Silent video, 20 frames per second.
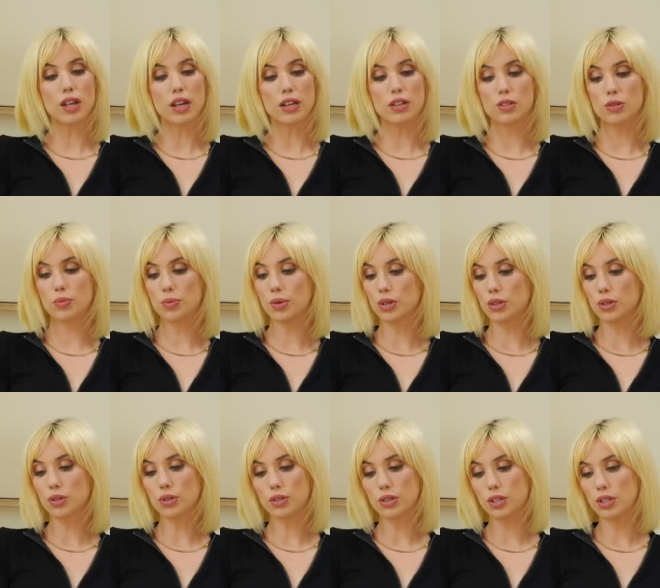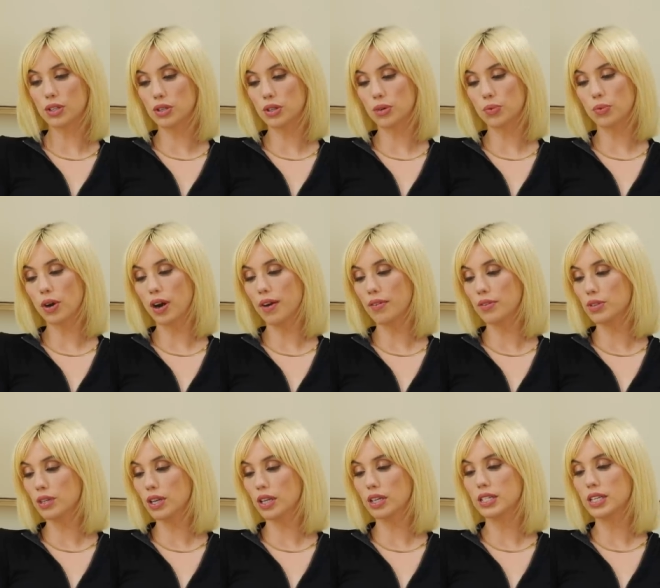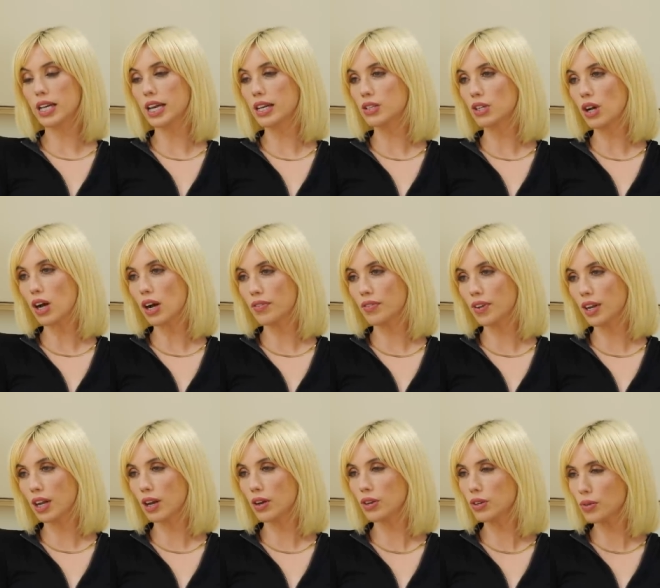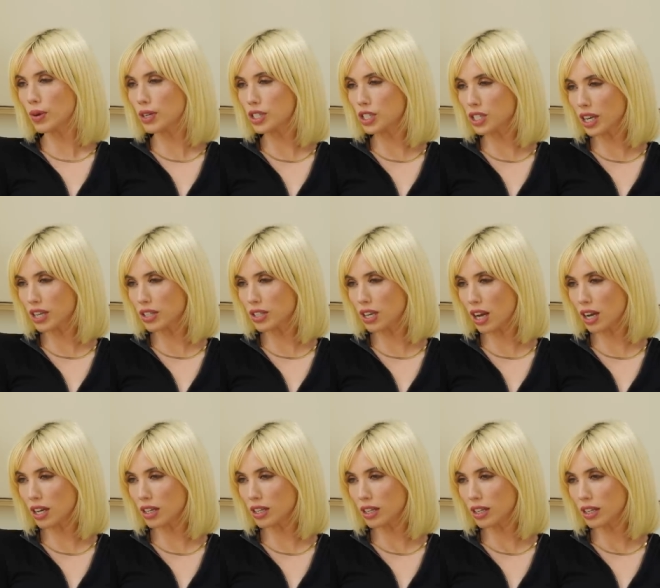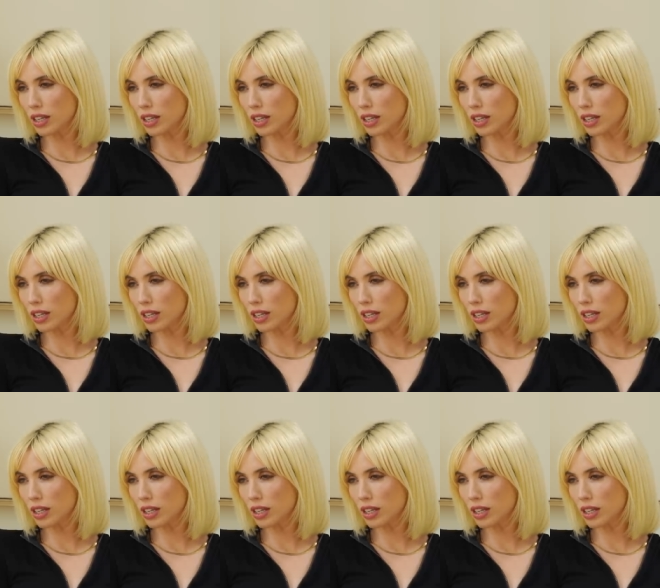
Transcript: like spiritual teacher, whatever's like a TikTok video. You watch TikTok?